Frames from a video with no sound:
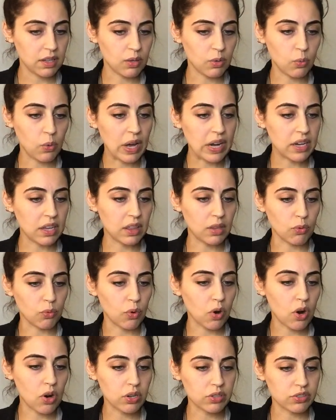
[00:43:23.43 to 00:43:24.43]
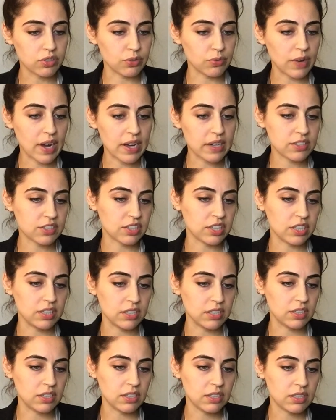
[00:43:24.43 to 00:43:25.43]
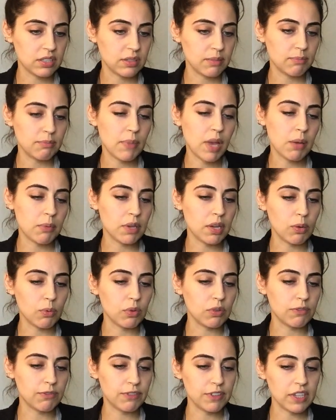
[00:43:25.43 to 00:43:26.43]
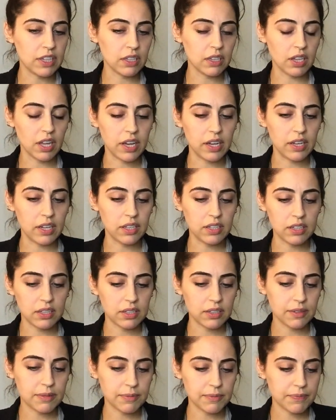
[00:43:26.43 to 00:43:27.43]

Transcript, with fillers: went in the wrong direction. Maybe it would feel like